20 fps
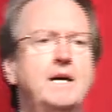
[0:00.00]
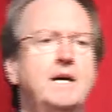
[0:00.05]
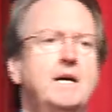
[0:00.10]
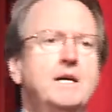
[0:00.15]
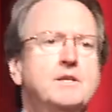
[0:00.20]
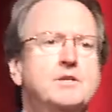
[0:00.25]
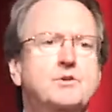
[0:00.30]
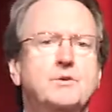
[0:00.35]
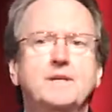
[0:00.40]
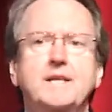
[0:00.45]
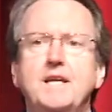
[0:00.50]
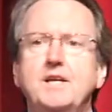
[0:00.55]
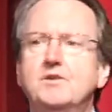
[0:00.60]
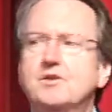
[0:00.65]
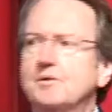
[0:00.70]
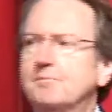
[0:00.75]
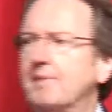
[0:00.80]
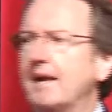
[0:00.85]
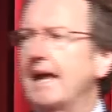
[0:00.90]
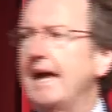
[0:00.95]

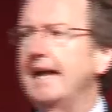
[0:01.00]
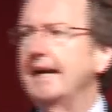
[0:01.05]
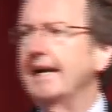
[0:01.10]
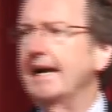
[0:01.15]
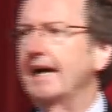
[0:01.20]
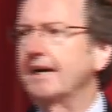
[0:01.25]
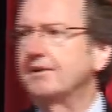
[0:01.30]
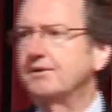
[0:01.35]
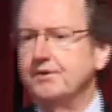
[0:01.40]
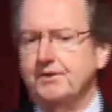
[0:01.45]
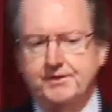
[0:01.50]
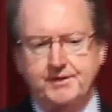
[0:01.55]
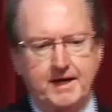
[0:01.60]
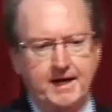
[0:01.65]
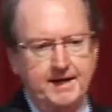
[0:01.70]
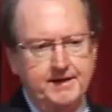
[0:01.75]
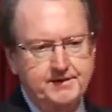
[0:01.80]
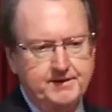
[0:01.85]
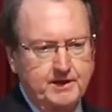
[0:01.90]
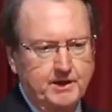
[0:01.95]
strategic planning
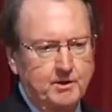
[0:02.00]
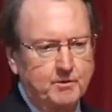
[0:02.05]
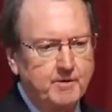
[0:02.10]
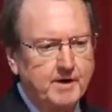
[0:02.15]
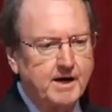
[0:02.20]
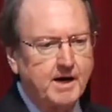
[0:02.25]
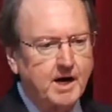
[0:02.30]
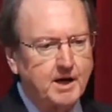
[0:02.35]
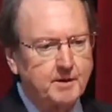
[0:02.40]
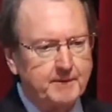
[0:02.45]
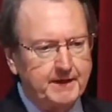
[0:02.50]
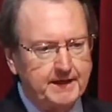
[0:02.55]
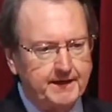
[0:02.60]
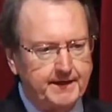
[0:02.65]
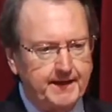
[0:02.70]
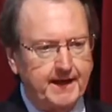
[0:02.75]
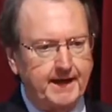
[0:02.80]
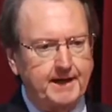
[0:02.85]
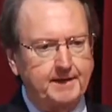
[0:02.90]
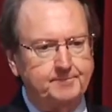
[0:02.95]
exercise here. Where are we
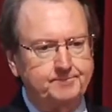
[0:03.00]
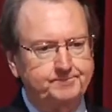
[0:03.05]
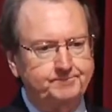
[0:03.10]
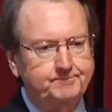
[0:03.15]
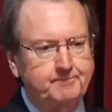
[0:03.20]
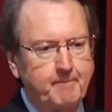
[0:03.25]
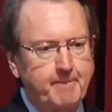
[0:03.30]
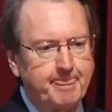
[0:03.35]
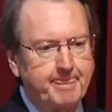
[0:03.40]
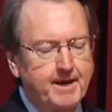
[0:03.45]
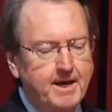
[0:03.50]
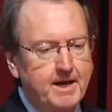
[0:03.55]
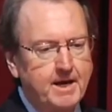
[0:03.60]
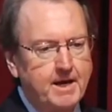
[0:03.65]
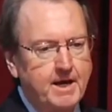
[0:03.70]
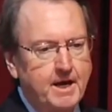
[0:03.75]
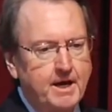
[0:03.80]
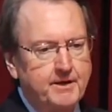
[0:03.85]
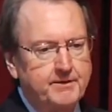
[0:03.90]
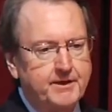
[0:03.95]
today?
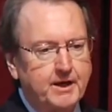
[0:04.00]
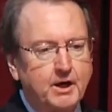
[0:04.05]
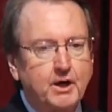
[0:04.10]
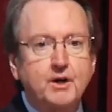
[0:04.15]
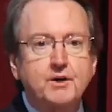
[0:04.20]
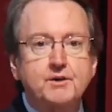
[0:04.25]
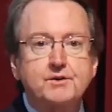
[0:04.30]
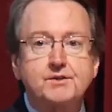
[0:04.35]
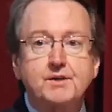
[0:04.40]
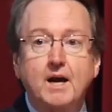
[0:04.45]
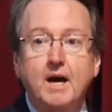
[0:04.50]
There's a